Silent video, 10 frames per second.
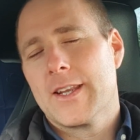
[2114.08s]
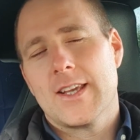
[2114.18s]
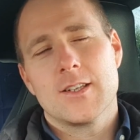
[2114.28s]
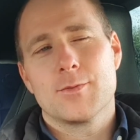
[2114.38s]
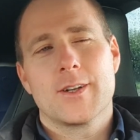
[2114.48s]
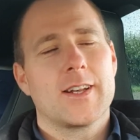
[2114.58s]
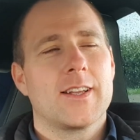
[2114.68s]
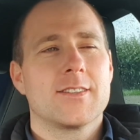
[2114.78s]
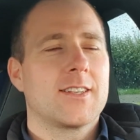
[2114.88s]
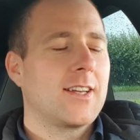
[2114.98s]
but it is what it
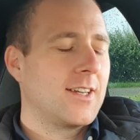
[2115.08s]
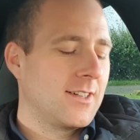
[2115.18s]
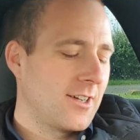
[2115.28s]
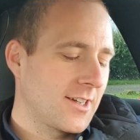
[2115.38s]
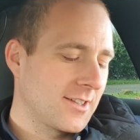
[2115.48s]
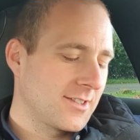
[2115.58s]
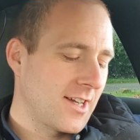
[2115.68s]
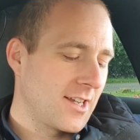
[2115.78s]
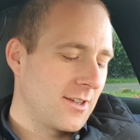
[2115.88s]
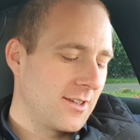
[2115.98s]
is. And uh, like I
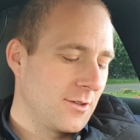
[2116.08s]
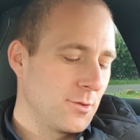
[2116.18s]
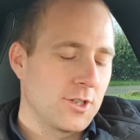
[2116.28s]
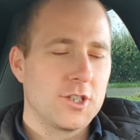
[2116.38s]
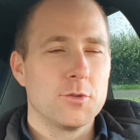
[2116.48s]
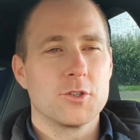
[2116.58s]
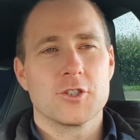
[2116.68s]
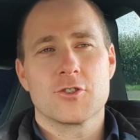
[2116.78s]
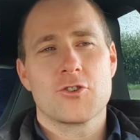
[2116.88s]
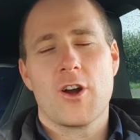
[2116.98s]
say, you mm. were you were
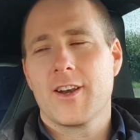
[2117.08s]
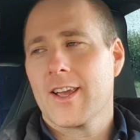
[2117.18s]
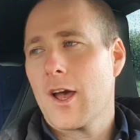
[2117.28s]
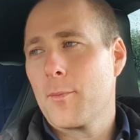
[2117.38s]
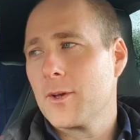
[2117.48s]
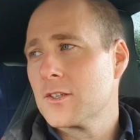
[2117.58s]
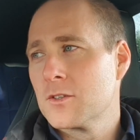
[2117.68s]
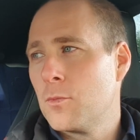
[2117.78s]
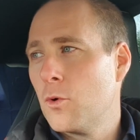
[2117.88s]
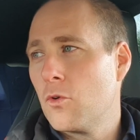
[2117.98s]
just trying to get a bit of
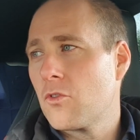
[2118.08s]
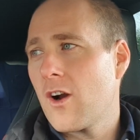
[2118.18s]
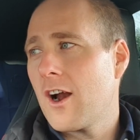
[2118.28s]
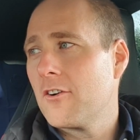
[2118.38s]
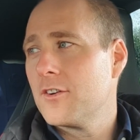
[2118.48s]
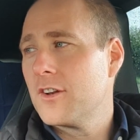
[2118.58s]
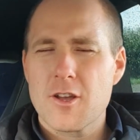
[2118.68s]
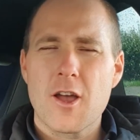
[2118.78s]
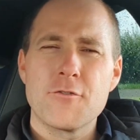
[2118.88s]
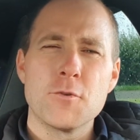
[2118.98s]
support for Aaron.
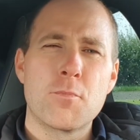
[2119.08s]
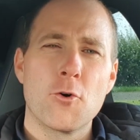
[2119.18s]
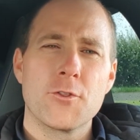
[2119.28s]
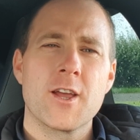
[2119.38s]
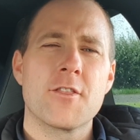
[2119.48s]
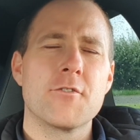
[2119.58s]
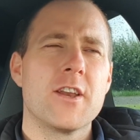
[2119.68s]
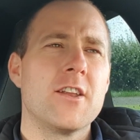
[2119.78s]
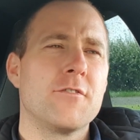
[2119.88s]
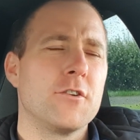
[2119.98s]
Have you brought the other
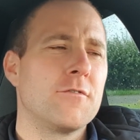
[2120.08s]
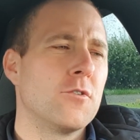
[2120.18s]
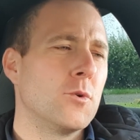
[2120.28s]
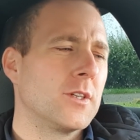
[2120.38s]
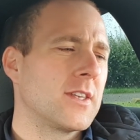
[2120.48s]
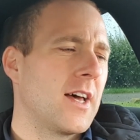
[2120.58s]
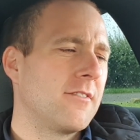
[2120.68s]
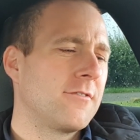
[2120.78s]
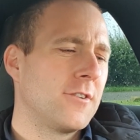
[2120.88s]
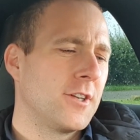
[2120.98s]
interview forward
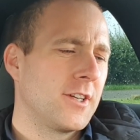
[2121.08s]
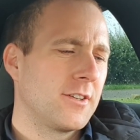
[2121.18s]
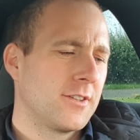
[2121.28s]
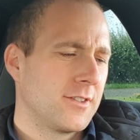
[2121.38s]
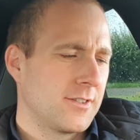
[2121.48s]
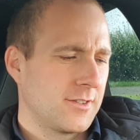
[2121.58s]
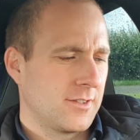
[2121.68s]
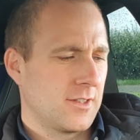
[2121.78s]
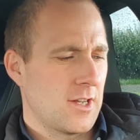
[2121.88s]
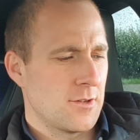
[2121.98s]
then for the
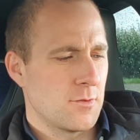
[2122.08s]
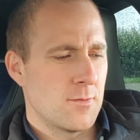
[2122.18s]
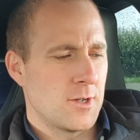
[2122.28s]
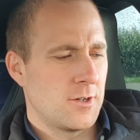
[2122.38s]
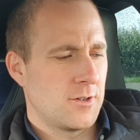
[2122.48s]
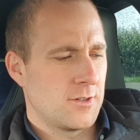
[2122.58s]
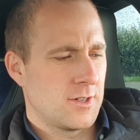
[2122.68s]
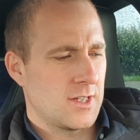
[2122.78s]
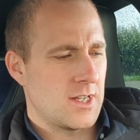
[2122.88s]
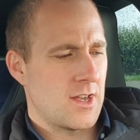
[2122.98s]
other woman? For me?
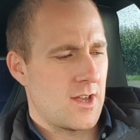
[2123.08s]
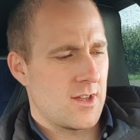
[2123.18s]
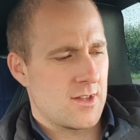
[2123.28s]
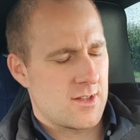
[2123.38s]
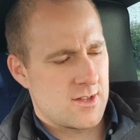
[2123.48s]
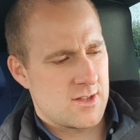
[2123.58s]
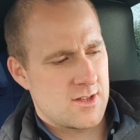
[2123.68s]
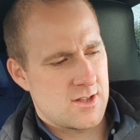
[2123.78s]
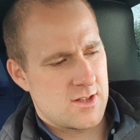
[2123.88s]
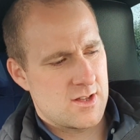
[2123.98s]
Yeah.
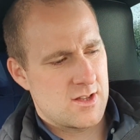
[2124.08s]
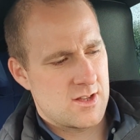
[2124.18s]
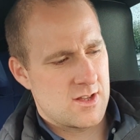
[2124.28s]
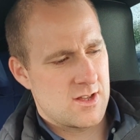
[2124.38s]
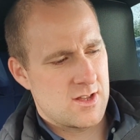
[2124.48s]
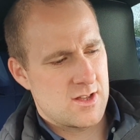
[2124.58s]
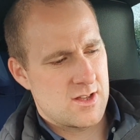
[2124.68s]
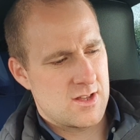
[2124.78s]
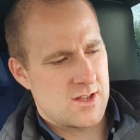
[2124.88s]
Yeah, Aaron's